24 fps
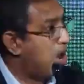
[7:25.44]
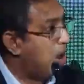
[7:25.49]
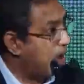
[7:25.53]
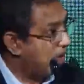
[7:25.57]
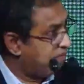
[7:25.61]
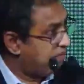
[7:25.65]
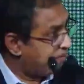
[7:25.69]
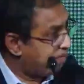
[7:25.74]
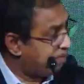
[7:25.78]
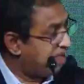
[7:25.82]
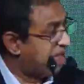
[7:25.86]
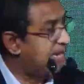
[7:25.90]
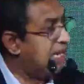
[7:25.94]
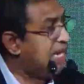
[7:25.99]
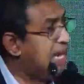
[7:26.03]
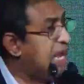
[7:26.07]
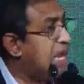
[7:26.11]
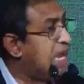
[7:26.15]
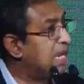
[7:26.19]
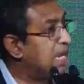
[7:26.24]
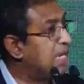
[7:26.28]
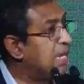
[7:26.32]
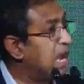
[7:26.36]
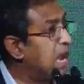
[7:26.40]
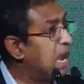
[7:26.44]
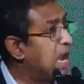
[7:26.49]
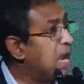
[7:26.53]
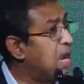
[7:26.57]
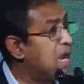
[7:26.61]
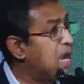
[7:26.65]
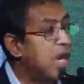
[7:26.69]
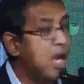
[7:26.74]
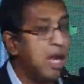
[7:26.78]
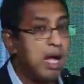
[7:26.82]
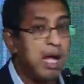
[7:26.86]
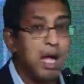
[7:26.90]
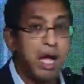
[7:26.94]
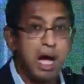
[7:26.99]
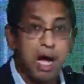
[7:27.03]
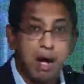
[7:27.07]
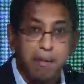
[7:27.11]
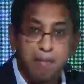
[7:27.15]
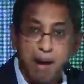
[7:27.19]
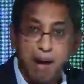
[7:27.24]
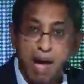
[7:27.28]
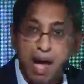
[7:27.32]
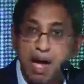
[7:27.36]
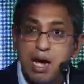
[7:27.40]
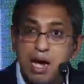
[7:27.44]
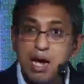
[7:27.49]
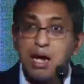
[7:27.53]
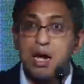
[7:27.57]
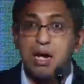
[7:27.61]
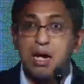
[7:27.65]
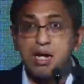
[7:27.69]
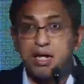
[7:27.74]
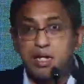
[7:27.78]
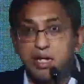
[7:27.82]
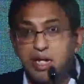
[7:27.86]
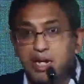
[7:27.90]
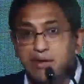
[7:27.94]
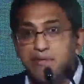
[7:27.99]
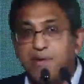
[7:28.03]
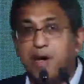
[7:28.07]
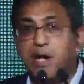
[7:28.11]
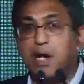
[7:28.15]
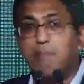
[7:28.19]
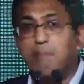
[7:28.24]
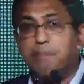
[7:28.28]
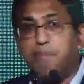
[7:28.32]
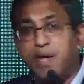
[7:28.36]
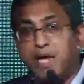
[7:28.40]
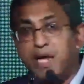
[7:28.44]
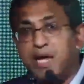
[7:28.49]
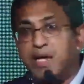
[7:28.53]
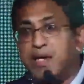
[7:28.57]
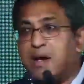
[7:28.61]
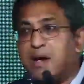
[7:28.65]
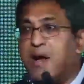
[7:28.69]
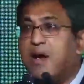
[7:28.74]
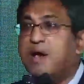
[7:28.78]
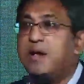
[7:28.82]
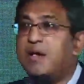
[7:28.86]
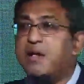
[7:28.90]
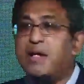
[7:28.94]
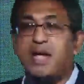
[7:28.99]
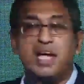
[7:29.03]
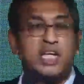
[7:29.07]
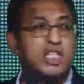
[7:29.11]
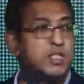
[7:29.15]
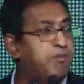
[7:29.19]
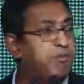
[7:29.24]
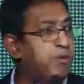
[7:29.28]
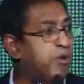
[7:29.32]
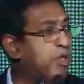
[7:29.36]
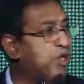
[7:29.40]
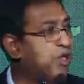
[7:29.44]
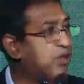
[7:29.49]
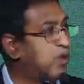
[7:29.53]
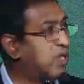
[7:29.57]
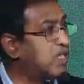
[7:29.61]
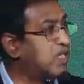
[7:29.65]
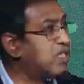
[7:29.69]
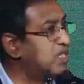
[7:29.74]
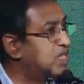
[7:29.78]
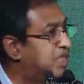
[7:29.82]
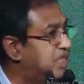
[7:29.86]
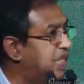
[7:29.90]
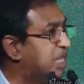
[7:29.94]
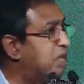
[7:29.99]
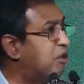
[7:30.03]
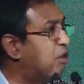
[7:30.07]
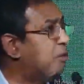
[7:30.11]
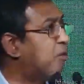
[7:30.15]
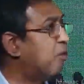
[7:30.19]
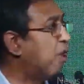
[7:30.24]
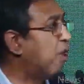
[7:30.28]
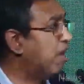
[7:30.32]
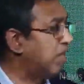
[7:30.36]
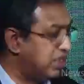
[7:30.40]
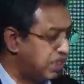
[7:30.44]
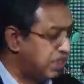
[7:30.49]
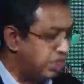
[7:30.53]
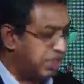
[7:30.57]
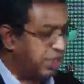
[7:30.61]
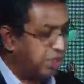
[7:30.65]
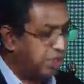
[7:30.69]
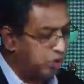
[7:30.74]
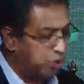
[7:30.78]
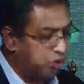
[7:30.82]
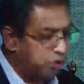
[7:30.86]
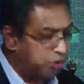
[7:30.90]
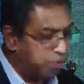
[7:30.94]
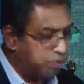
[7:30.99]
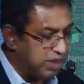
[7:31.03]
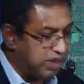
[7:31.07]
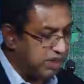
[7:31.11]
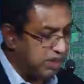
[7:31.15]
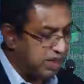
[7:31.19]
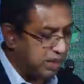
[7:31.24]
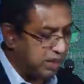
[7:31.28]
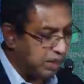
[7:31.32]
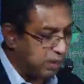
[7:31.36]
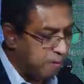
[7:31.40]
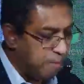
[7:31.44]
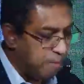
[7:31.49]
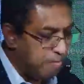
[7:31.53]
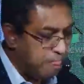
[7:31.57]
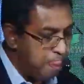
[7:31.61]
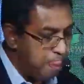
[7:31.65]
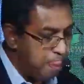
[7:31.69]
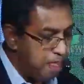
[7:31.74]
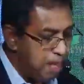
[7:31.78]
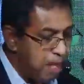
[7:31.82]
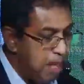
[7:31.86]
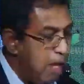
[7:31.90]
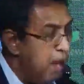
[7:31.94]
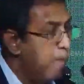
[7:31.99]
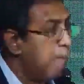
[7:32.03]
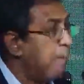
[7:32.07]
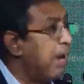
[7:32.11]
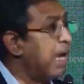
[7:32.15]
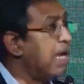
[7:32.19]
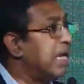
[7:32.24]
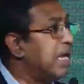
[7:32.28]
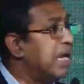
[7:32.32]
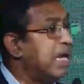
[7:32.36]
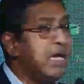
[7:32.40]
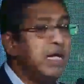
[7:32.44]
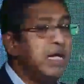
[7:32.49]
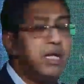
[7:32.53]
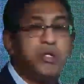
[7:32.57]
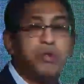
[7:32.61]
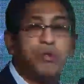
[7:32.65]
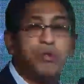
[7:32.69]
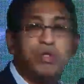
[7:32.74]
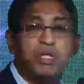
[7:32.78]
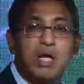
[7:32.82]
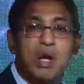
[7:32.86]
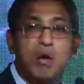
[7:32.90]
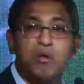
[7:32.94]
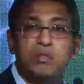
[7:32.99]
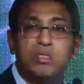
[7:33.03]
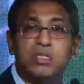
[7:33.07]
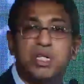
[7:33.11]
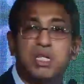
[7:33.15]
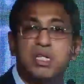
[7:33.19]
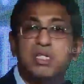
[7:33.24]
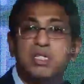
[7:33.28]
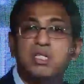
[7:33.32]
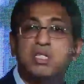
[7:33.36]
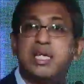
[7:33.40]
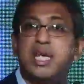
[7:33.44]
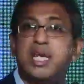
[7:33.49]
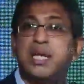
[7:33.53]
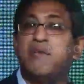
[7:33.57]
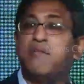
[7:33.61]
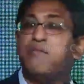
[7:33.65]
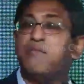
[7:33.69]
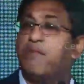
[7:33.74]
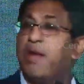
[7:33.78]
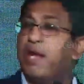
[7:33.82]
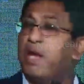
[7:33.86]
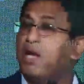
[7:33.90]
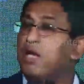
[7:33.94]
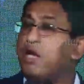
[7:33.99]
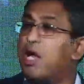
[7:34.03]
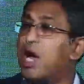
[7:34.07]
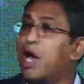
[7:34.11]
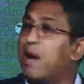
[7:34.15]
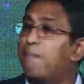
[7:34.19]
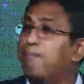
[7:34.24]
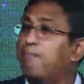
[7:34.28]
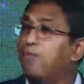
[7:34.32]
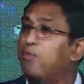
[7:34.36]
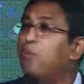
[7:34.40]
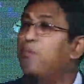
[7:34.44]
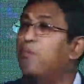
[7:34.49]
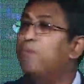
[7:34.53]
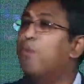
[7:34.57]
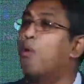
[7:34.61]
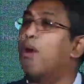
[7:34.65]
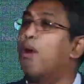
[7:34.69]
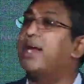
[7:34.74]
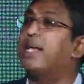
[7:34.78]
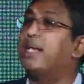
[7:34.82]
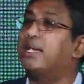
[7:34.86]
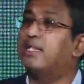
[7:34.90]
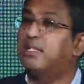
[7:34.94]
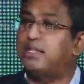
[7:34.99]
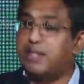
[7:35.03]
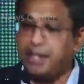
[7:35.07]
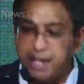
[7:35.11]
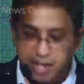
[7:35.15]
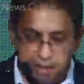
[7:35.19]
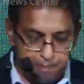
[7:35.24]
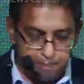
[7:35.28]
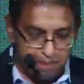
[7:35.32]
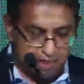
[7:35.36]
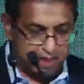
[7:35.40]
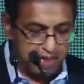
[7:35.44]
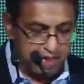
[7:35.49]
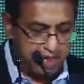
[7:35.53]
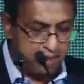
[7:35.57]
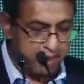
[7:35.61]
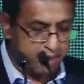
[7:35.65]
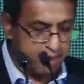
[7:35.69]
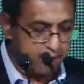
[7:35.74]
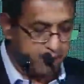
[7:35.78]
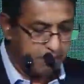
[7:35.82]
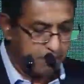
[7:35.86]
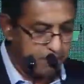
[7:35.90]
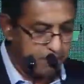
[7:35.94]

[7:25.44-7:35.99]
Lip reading: of Sri Lanka among developing country exports was 0.02%. By early 2000s, it went up to 0.3%,